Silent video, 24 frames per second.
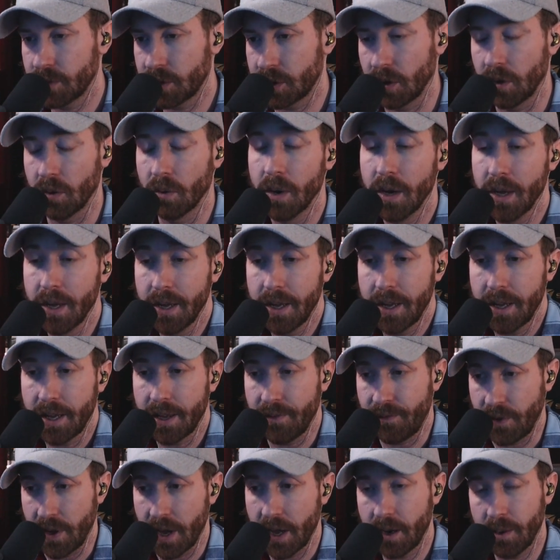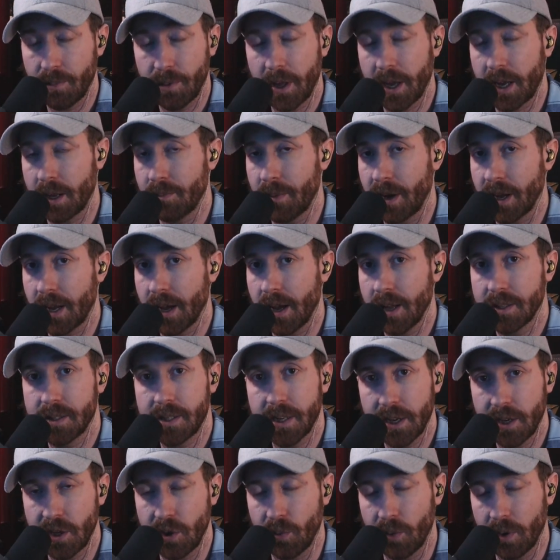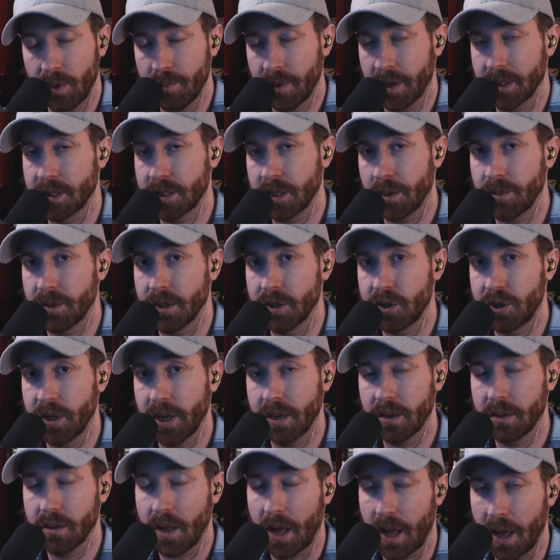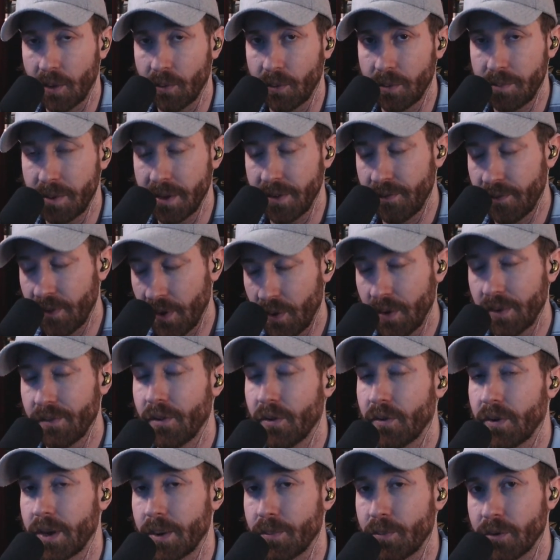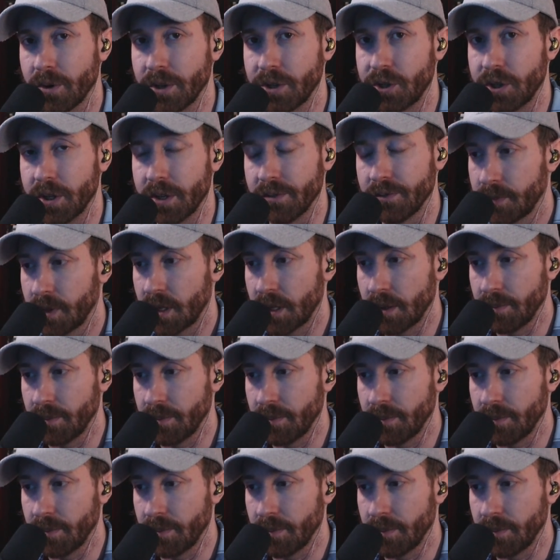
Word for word: So if you end up liking my content, you wouldn't mind subbing the channel, I would be very, very appreciative.